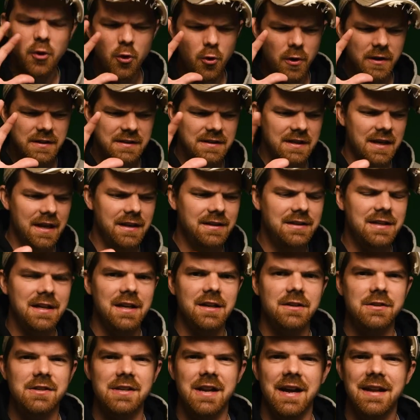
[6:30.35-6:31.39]
Quick side
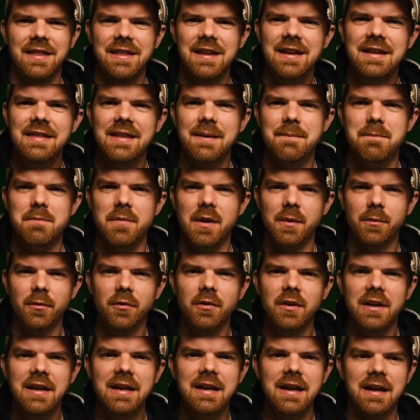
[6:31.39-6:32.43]
tangent, I think that
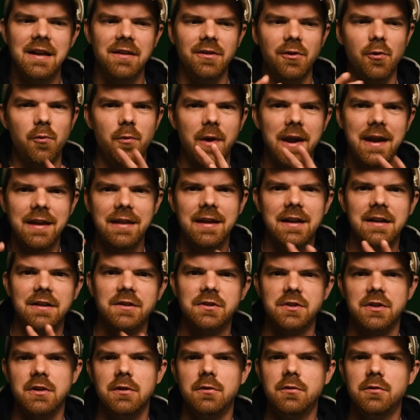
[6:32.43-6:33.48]
memory and the way that
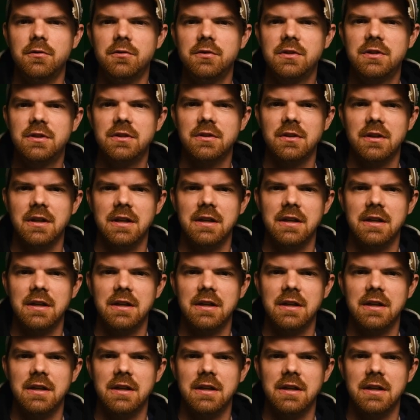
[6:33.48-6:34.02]
it's used